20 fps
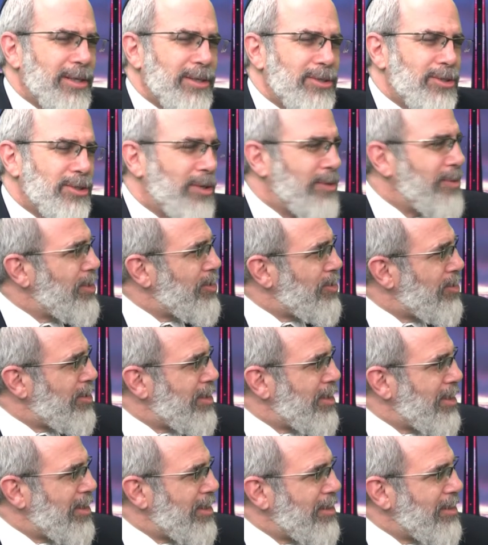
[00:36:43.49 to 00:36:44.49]
so
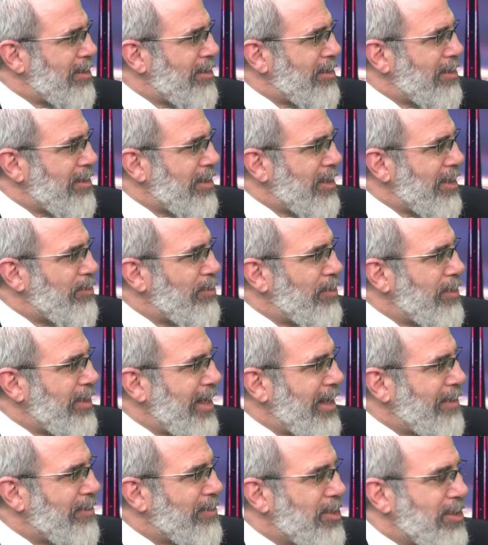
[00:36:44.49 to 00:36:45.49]
interested in your Hebrew
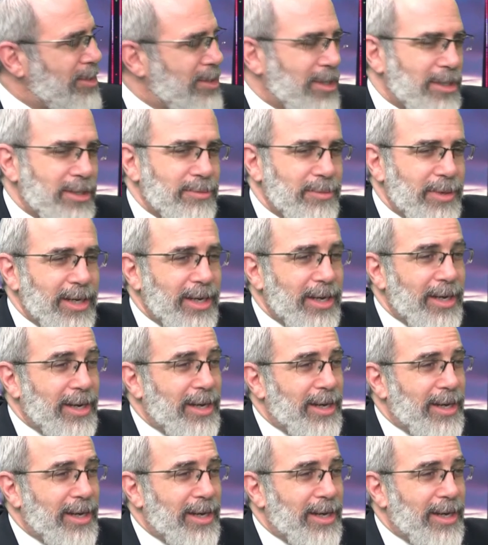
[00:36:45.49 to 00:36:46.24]
name?" She says to me,